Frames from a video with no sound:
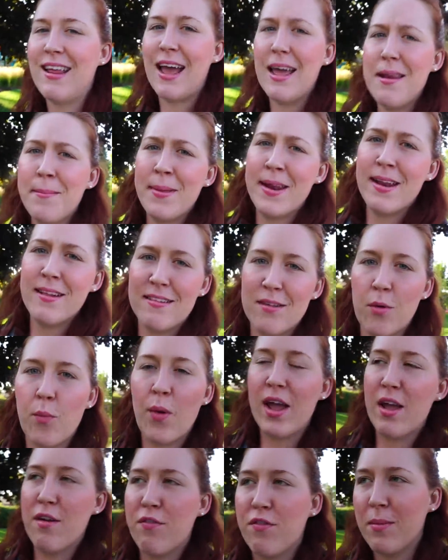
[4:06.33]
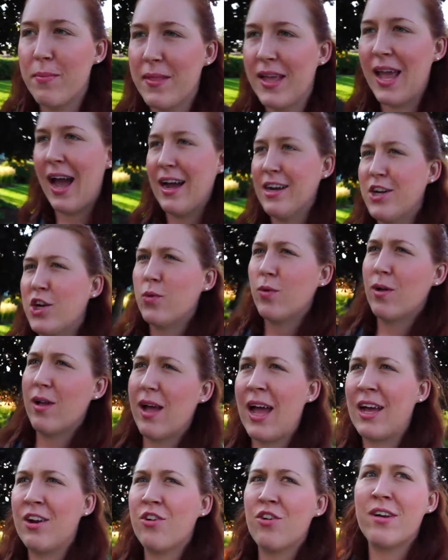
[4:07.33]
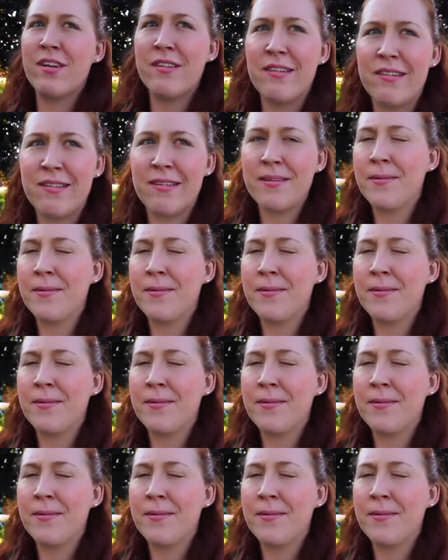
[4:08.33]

ten minutes away from the actual address.